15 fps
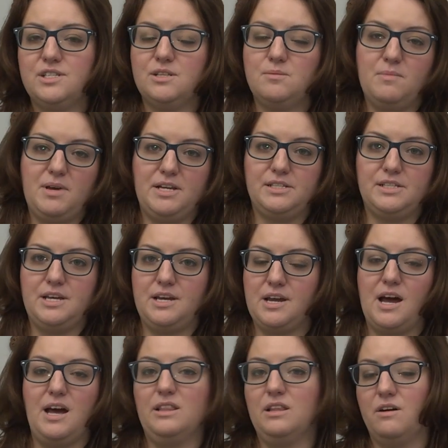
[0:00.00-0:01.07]
is amazing.
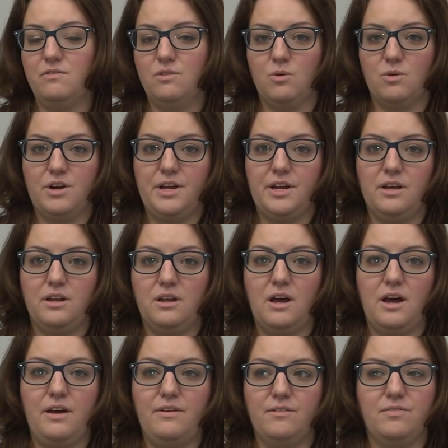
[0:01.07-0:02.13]
I love Lorien.
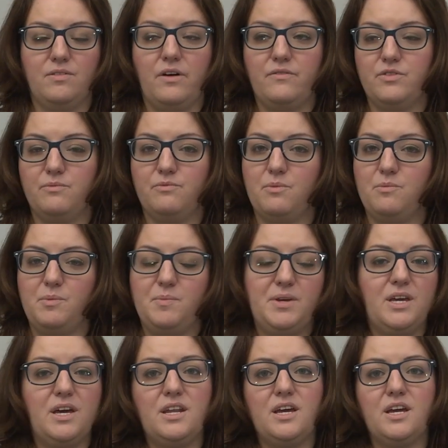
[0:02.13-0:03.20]
I loved him from the
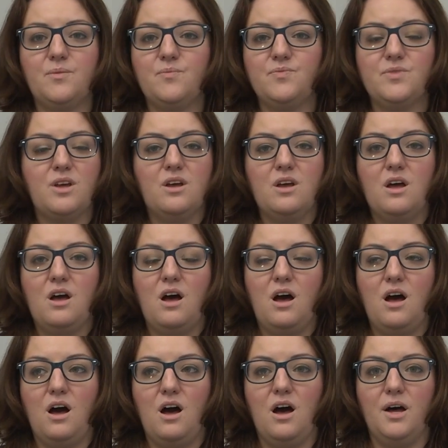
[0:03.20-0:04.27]
beginning.
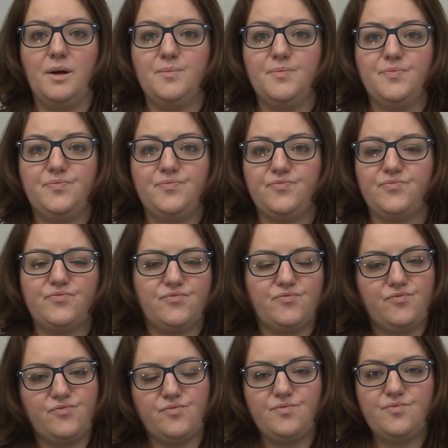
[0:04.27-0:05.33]
And
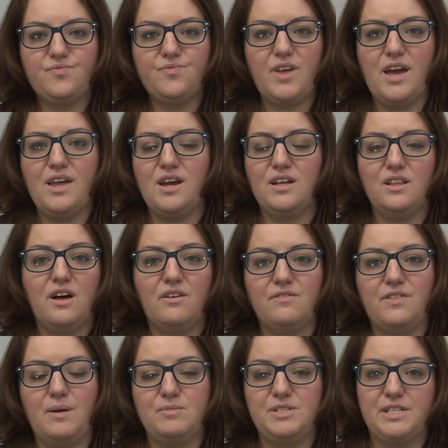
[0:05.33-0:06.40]
I love
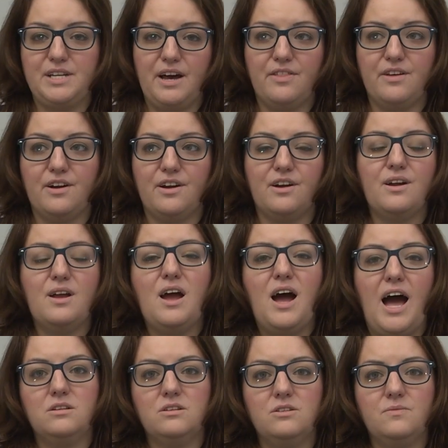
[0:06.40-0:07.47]
them together.
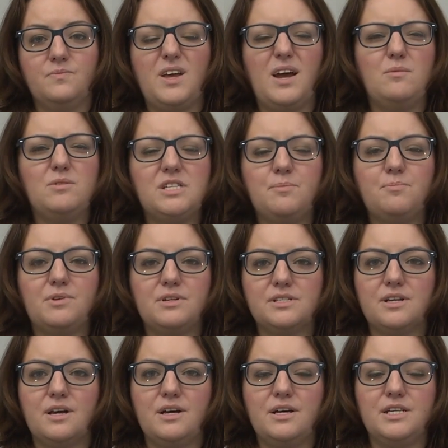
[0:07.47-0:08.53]
I would say
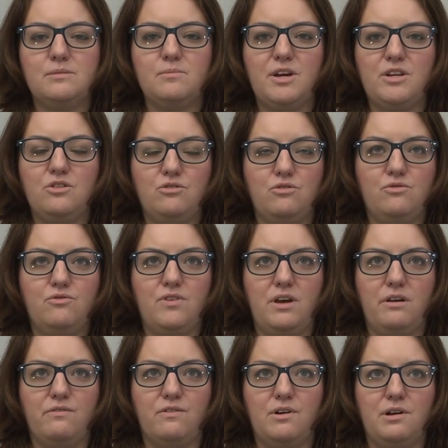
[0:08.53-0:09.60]
Priska is my new
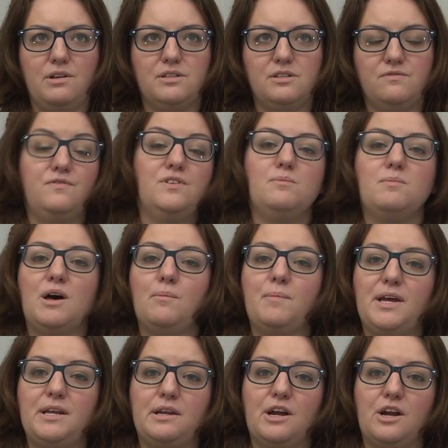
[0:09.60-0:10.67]
favorite female
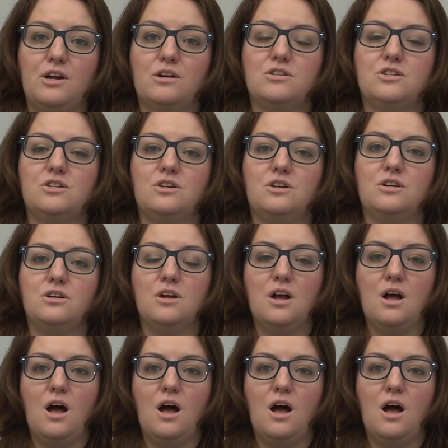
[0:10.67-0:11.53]
main character